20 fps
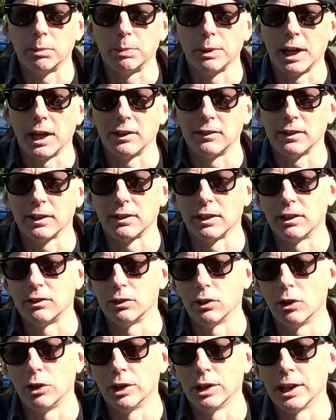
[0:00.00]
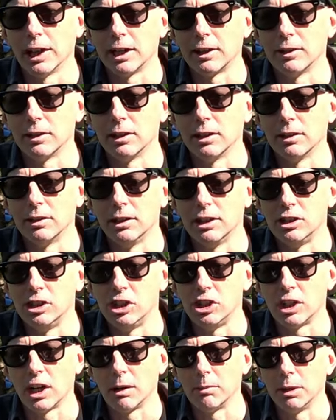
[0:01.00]
of plastic that's on like the
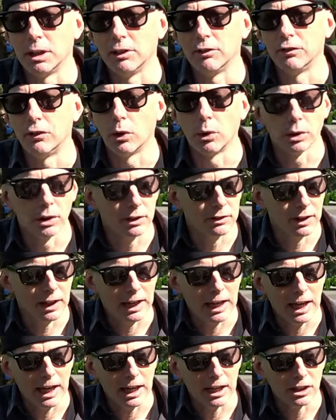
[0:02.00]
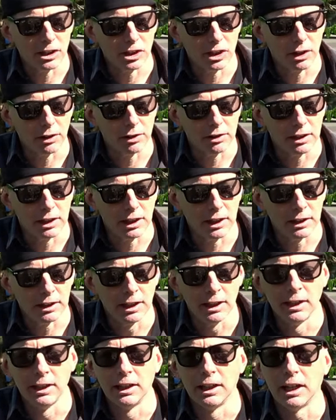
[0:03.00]
DJI Mini 4. It's like eggshell thin
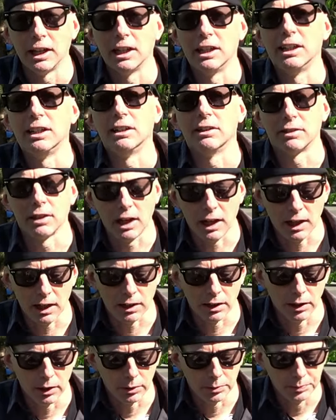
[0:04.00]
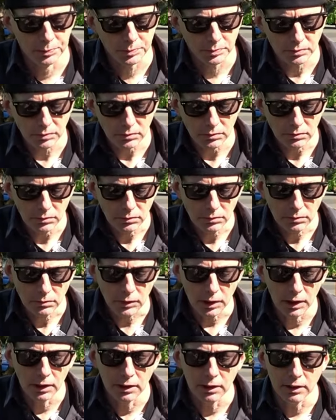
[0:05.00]
and it is hollow.
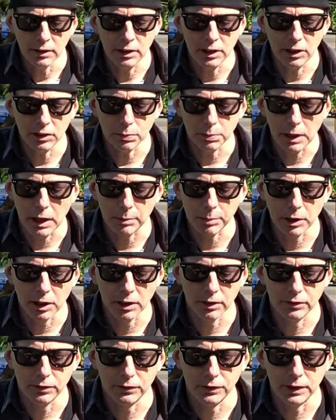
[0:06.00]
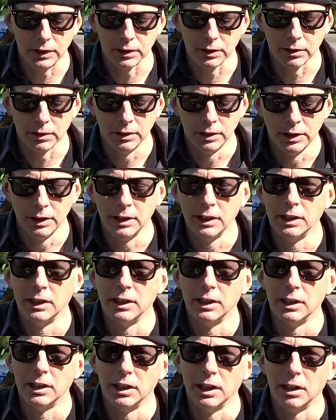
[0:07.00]
These prop guards feel
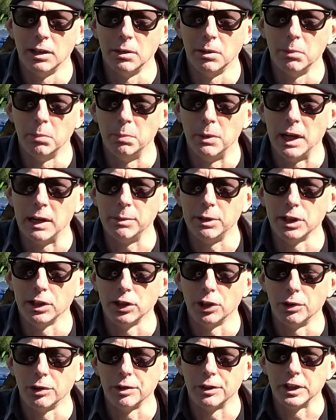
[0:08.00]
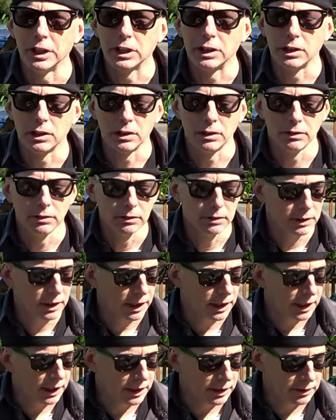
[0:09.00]
maybe a little thicker
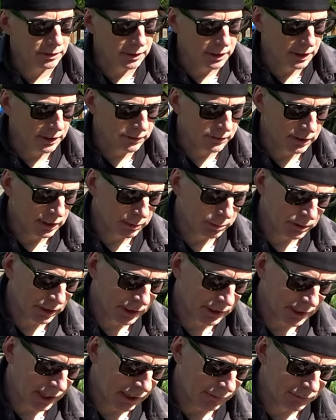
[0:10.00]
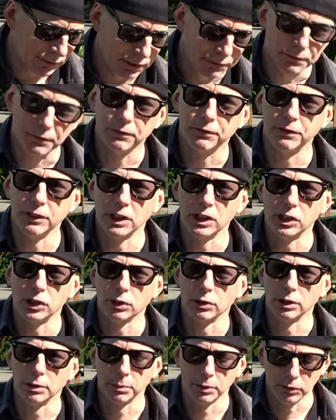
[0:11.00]
and it seems like they have a different finish
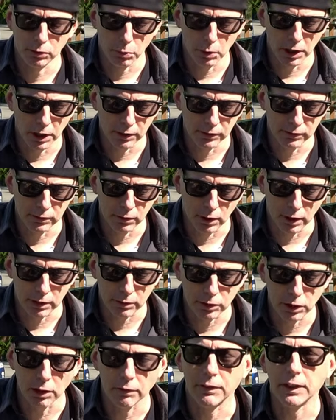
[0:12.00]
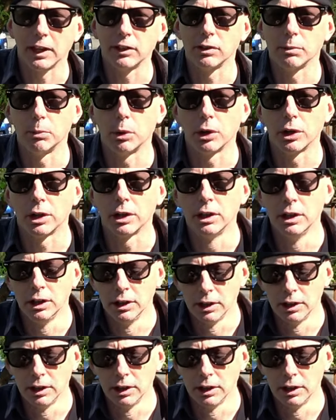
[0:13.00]
on them as well. So I don't know if that's a more